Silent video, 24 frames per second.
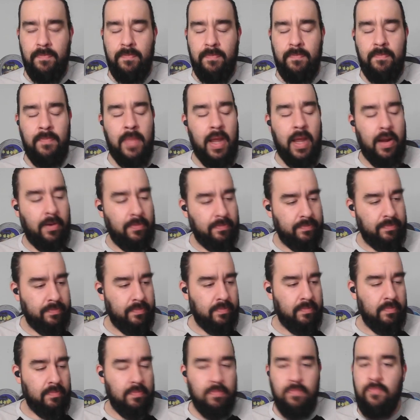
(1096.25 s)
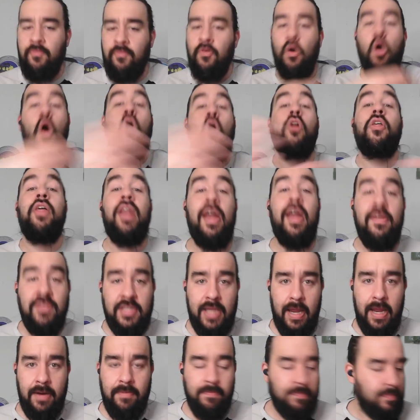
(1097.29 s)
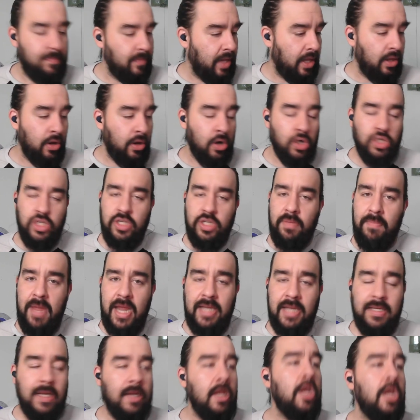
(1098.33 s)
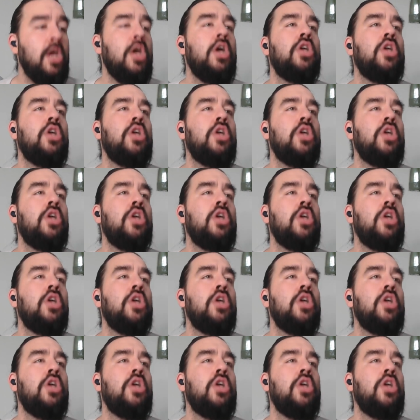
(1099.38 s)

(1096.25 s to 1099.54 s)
Now, for all that I've said, Layla Hirsch is amazing.